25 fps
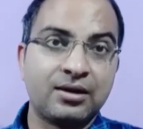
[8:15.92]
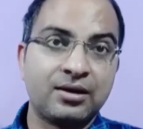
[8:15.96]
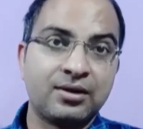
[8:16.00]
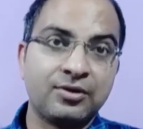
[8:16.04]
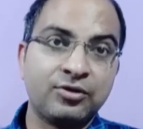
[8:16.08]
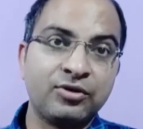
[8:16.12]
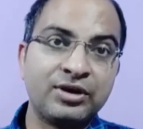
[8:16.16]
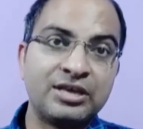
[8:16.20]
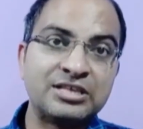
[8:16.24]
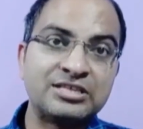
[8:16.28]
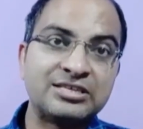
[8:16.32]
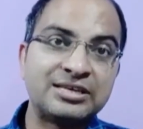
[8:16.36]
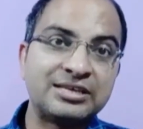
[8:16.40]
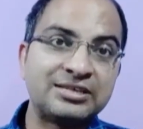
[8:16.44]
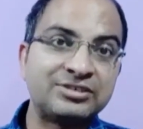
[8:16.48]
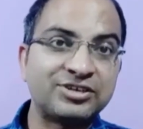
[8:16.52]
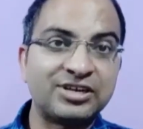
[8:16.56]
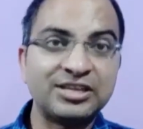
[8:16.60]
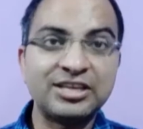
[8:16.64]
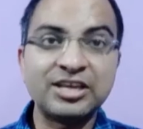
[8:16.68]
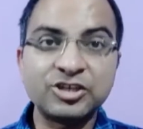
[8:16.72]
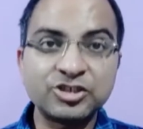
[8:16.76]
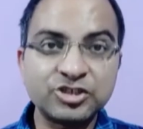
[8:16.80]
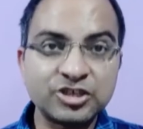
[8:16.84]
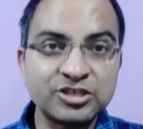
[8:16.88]
can say
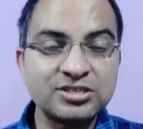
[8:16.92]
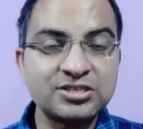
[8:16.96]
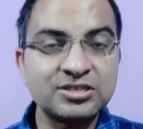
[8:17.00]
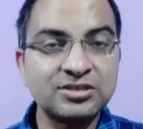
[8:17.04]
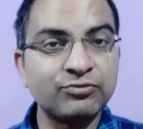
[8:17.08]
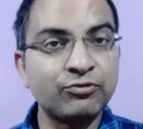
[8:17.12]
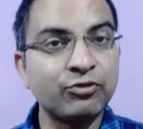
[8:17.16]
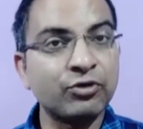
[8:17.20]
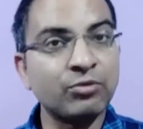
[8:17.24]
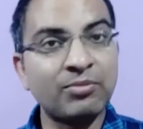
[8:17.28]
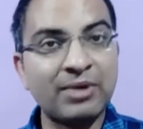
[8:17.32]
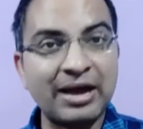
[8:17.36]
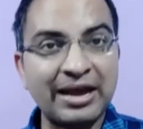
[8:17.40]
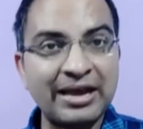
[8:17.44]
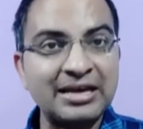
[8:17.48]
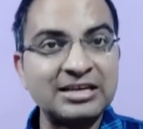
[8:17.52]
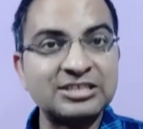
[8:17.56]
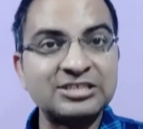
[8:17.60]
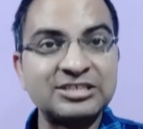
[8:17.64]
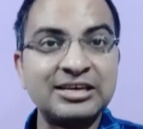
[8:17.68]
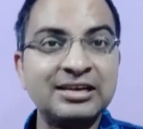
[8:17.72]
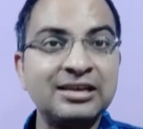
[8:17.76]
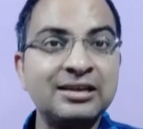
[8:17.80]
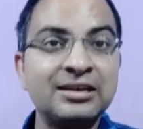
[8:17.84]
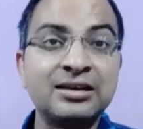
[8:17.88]
transactions for buyer,
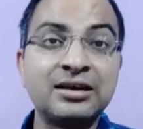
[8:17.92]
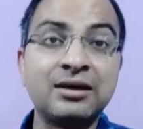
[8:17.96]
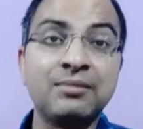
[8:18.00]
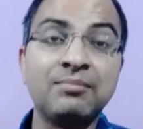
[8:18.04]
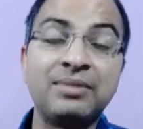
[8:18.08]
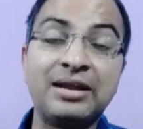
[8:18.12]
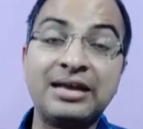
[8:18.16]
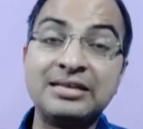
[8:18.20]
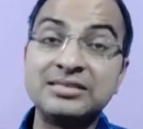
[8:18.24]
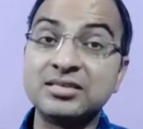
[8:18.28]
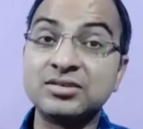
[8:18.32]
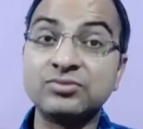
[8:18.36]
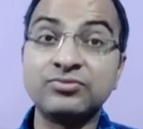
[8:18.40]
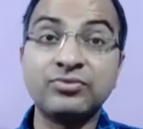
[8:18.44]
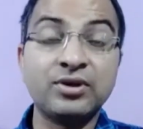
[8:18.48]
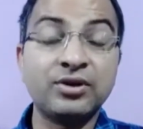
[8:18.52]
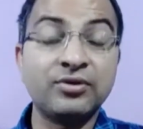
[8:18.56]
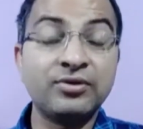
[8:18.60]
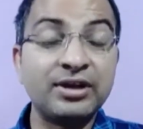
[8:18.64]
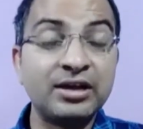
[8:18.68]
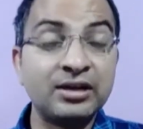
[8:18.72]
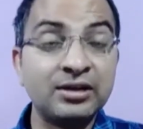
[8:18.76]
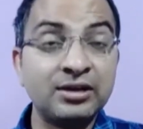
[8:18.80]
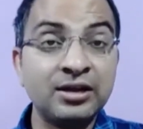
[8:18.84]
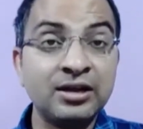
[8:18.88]
seller compliances we have
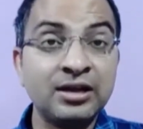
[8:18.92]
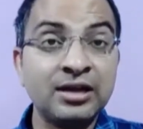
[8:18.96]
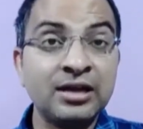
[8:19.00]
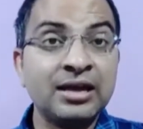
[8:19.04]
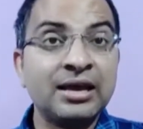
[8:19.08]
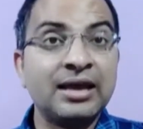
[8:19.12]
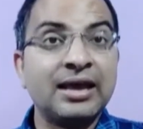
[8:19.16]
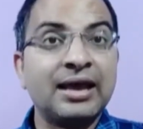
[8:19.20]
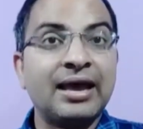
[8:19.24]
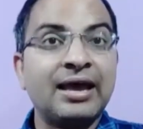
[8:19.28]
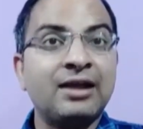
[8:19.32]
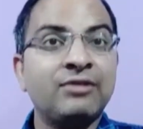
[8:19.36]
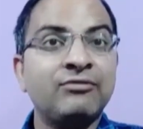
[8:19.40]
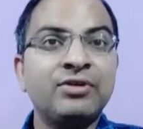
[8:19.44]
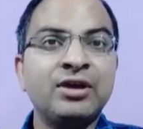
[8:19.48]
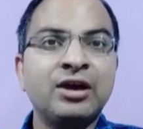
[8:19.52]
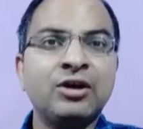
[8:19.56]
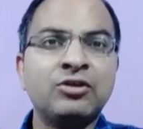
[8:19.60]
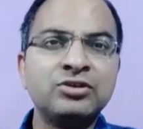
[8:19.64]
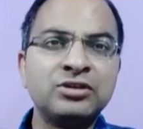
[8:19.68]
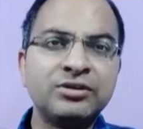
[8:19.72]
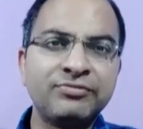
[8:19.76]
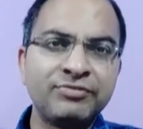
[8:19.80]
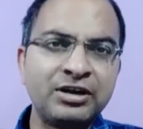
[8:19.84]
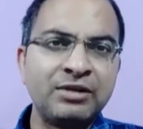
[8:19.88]
done, and we
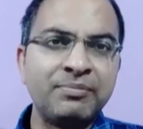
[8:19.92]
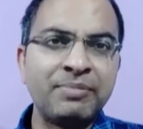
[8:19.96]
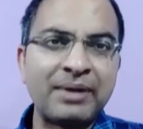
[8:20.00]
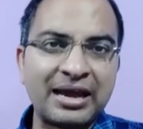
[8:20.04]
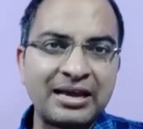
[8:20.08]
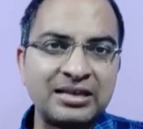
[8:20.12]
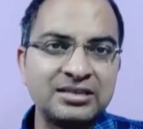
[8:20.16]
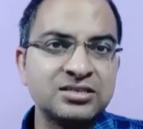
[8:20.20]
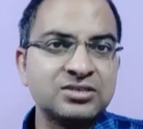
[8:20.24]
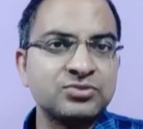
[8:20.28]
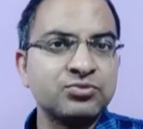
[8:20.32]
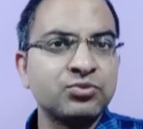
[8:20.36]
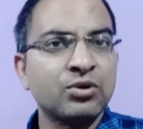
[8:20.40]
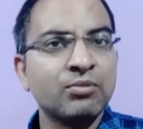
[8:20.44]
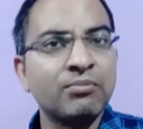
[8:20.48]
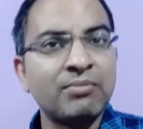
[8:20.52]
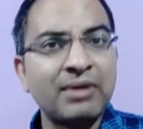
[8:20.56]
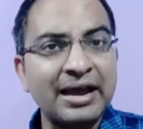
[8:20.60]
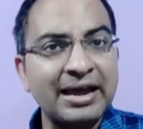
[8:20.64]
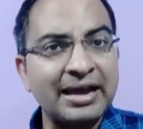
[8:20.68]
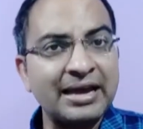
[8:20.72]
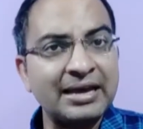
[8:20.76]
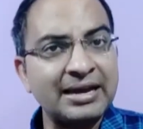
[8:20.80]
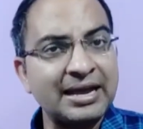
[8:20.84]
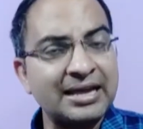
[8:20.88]
have different packages for
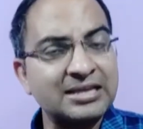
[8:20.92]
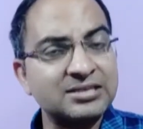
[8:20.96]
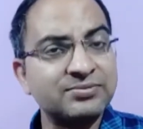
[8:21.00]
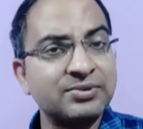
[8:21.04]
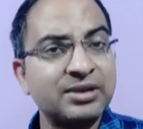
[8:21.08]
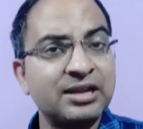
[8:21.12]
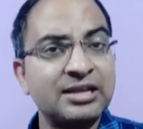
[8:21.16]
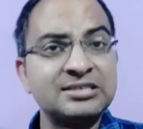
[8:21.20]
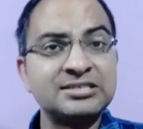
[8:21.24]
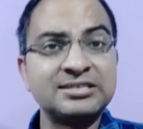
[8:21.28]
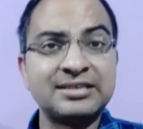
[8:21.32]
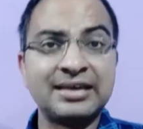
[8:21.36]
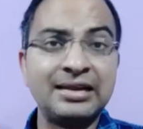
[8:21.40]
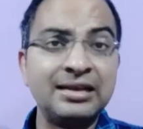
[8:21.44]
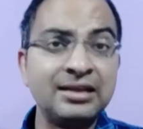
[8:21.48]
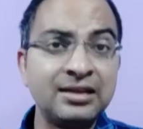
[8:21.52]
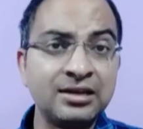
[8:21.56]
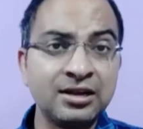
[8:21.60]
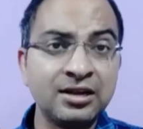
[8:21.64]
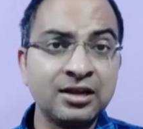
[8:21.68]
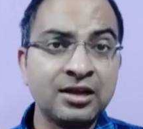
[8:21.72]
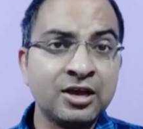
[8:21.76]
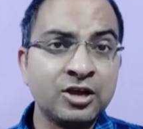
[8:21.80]
buyer as well as seller.